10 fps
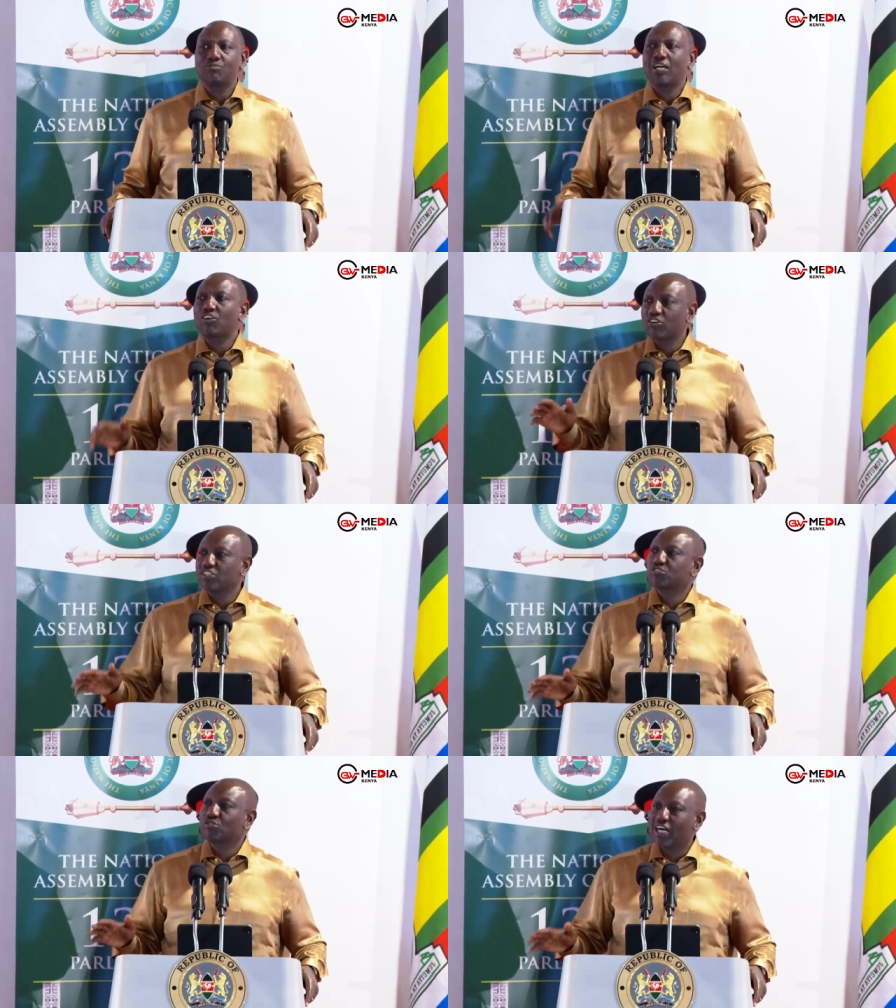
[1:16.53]
We are
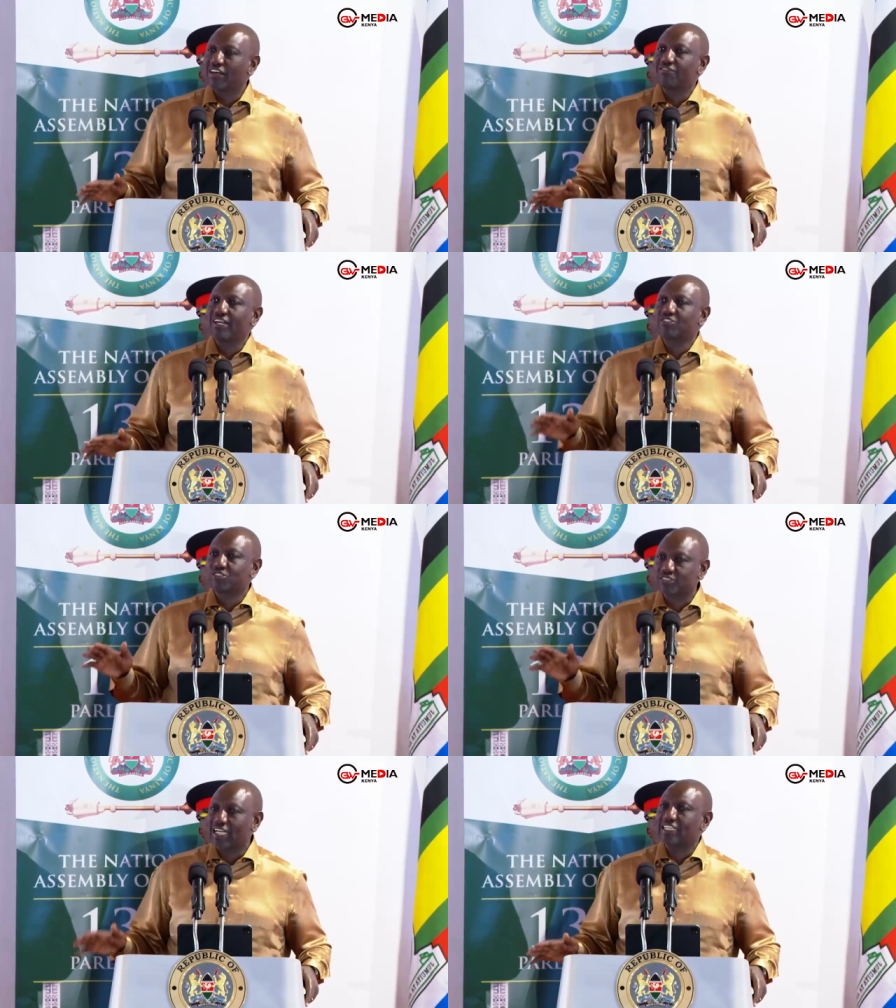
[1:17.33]
going to have a
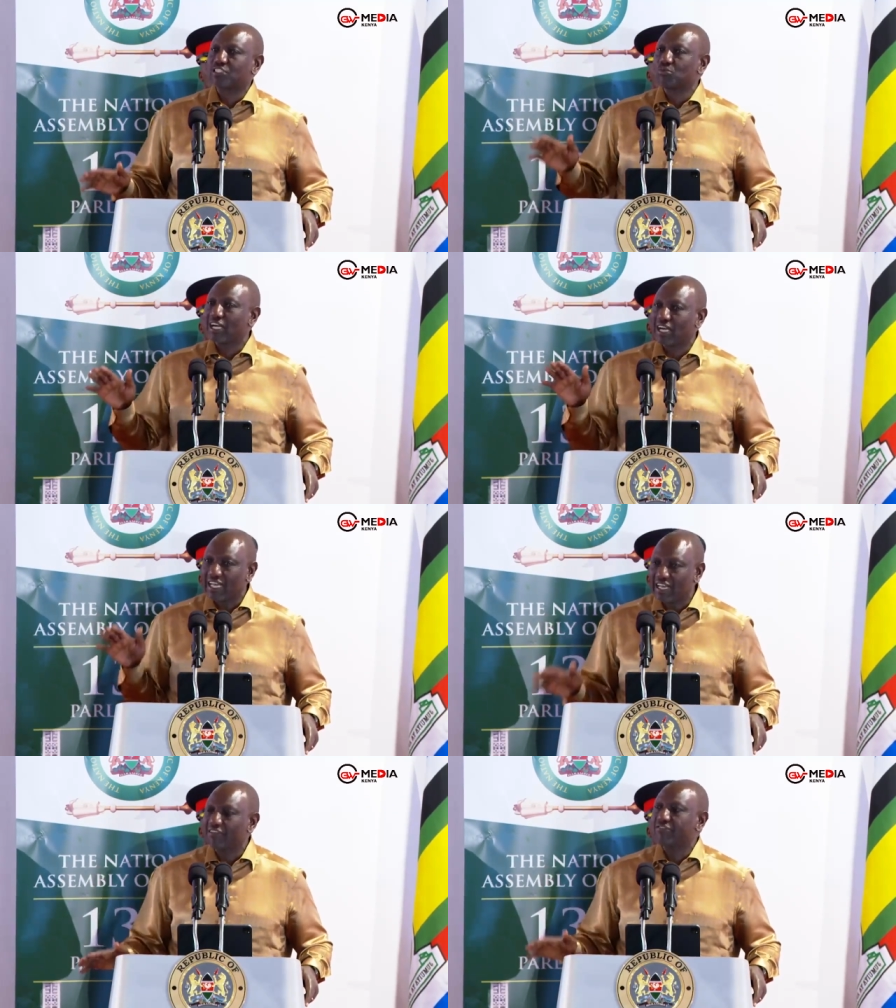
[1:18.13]
society where
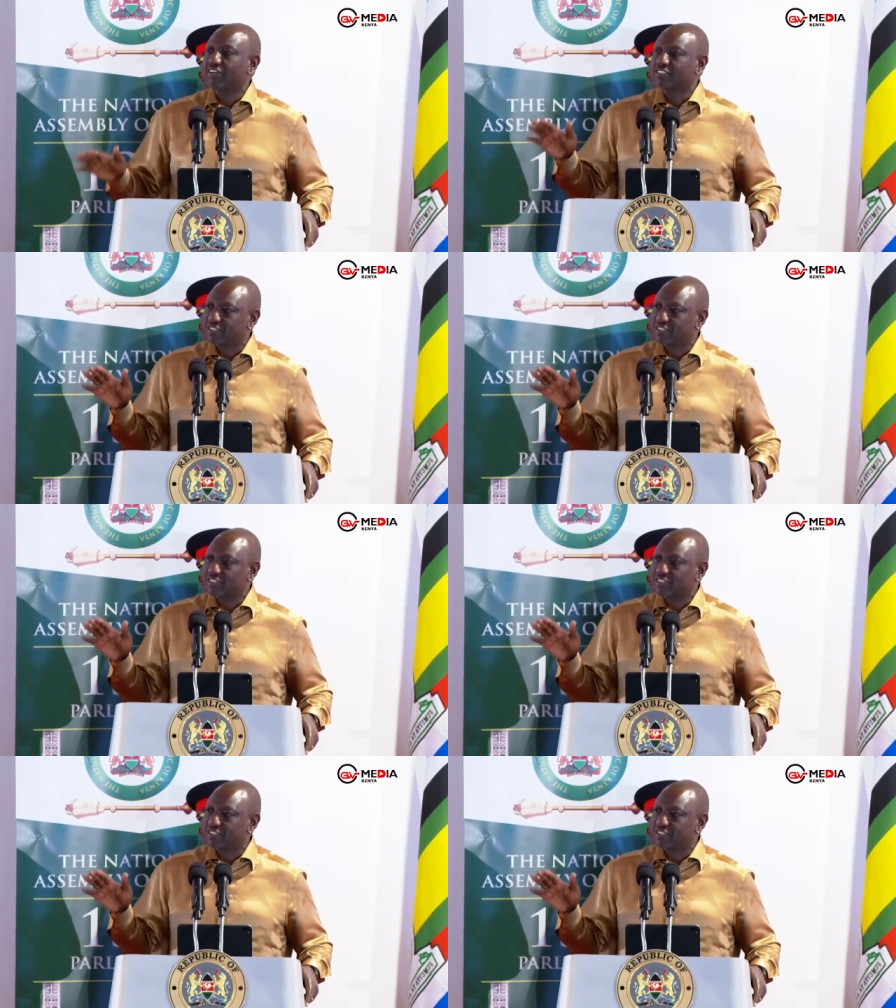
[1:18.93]
every